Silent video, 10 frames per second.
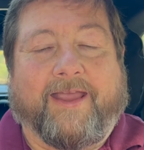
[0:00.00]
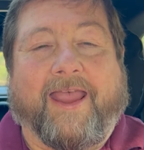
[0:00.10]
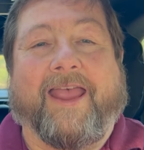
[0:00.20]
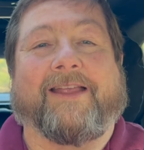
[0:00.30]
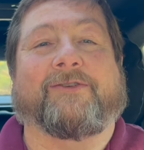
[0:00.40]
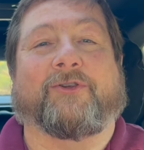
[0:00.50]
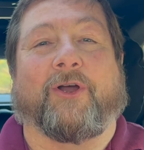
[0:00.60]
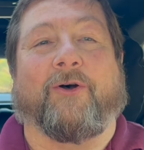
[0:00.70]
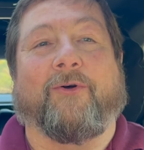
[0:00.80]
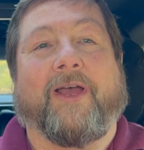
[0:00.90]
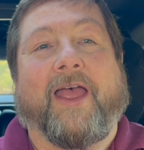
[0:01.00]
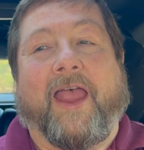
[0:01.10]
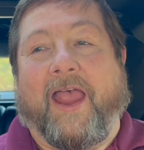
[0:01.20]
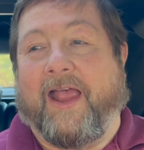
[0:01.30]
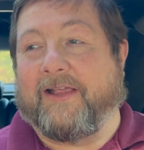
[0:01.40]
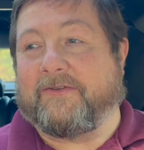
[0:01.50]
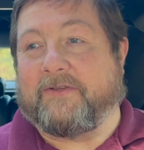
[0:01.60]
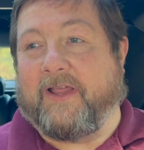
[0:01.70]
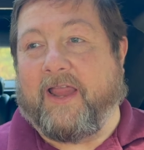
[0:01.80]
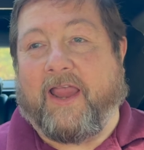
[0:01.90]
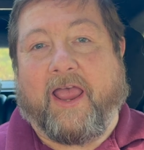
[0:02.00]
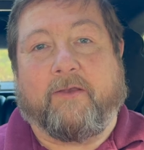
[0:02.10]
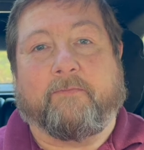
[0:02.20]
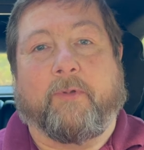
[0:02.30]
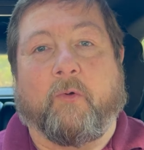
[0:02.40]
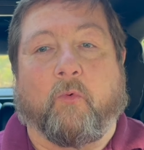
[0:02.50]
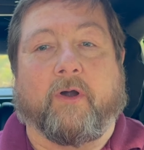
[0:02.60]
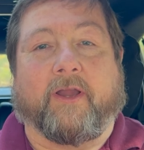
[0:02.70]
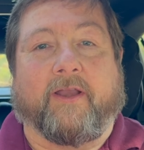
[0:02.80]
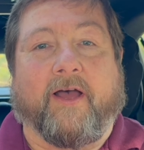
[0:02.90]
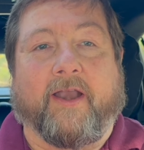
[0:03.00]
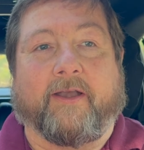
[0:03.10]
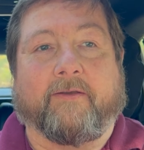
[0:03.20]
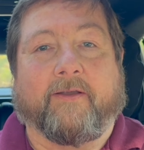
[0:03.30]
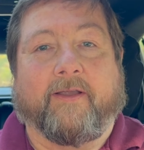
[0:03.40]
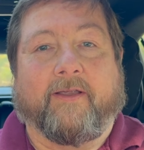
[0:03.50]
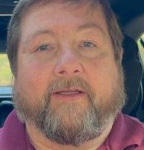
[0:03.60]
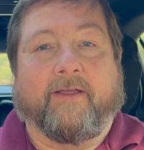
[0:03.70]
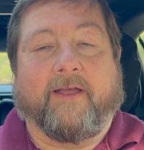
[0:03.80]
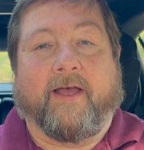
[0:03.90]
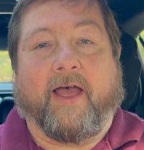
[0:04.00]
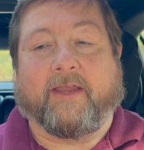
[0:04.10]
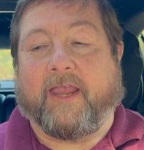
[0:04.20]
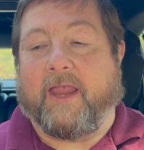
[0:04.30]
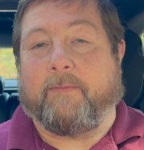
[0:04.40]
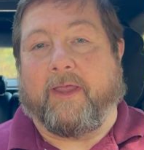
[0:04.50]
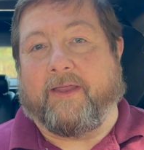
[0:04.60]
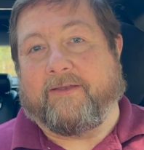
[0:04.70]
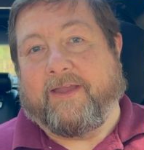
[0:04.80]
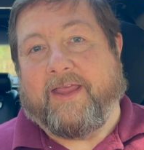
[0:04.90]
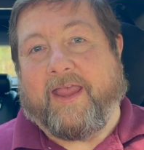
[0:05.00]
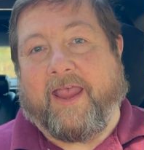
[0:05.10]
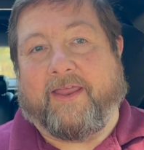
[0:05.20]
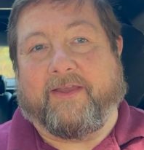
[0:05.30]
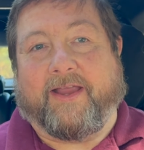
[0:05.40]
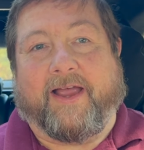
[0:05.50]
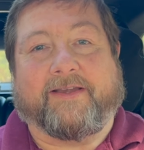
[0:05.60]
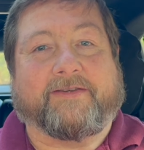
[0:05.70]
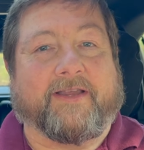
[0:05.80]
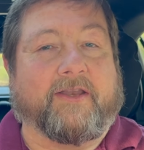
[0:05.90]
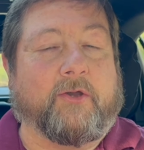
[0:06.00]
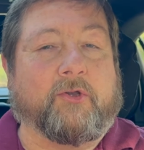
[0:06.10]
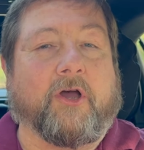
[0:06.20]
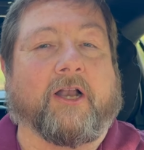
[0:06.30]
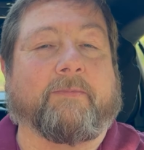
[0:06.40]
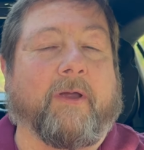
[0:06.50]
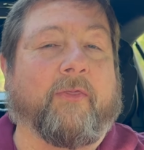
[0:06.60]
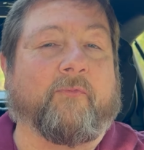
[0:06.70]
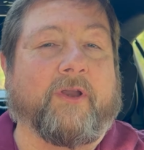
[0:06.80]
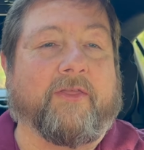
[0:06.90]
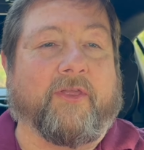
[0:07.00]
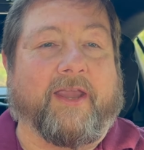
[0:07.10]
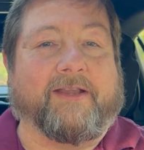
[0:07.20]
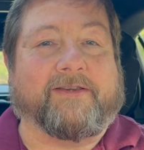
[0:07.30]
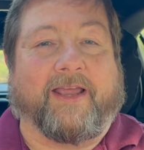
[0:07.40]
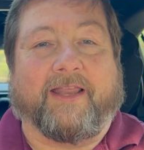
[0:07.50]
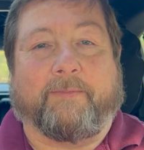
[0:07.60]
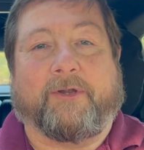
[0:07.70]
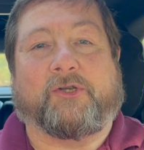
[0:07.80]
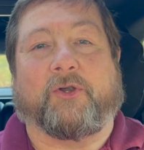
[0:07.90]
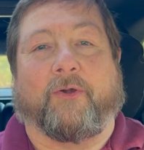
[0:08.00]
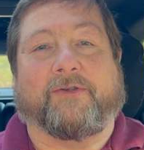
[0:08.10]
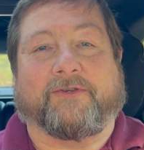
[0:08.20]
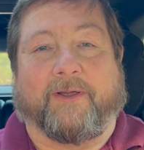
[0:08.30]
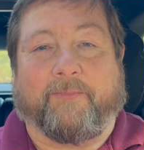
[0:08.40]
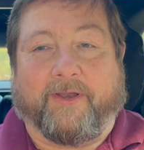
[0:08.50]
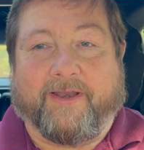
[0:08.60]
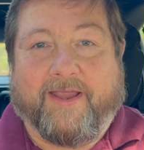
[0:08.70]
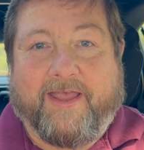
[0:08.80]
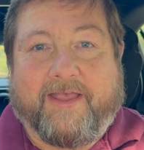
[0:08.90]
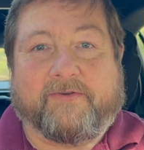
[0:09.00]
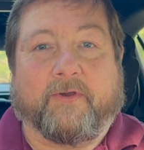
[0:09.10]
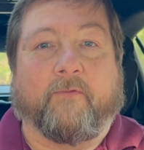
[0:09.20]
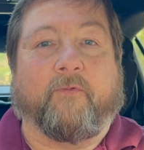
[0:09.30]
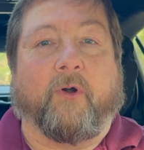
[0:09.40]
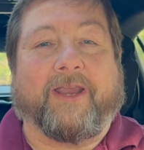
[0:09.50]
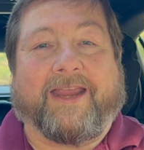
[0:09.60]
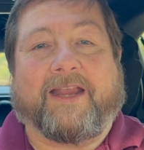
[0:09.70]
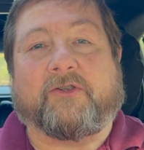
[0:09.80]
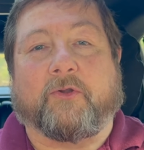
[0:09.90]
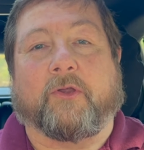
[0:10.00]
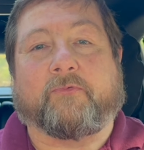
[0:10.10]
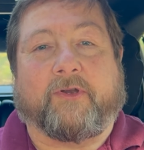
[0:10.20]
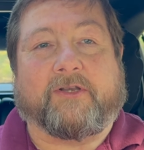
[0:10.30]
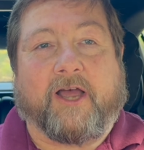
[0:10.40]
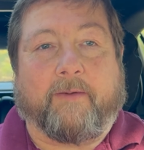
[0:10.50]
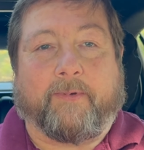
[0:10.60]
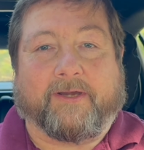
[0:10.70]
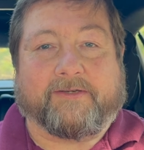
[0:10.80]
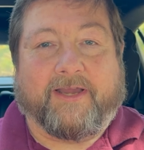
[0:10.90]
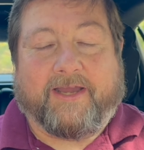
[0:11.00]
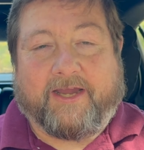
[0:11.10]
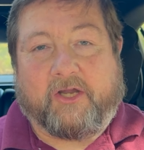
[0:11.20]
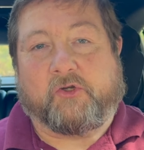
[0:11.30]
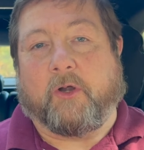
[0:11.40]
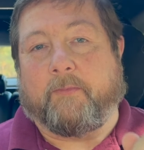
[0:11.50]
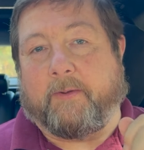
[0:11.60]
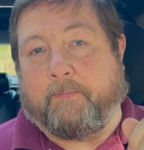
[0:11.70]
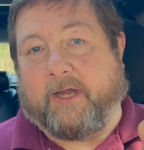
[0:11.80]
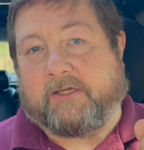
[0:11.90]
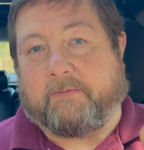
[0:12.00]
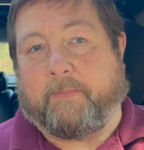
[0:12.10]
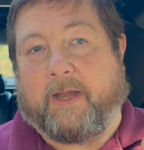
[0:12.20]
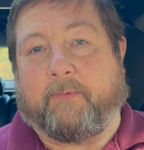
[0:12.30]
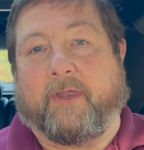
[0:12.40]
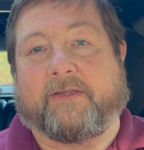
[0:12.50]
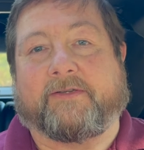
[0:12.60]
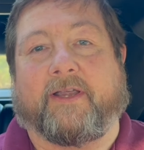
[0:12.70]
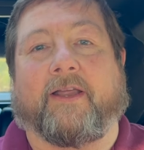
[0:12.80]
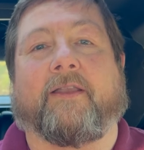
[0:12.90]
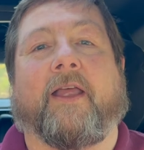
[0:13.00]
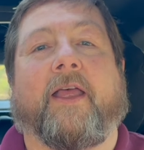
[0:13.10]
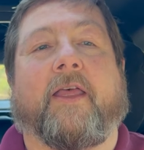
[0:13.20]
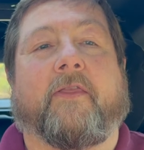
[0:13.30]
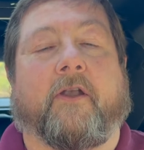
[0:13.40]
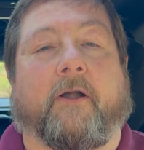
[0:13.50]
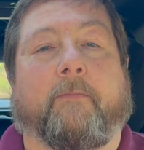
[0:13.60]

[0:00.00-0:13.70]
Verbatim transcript: And so as they had been working on it, I came in and the guy said, you talked about three things and let me show you something. So for each of those three topics, he showed me a piece of paper that said there